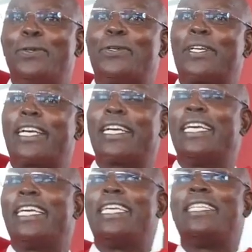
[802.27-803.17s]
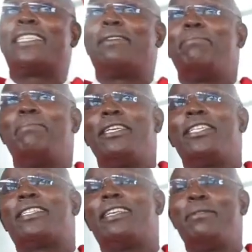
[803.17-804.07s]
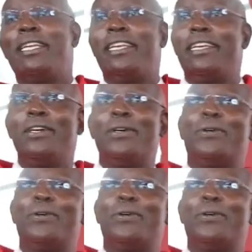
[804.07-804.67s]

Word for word: or in some major seminary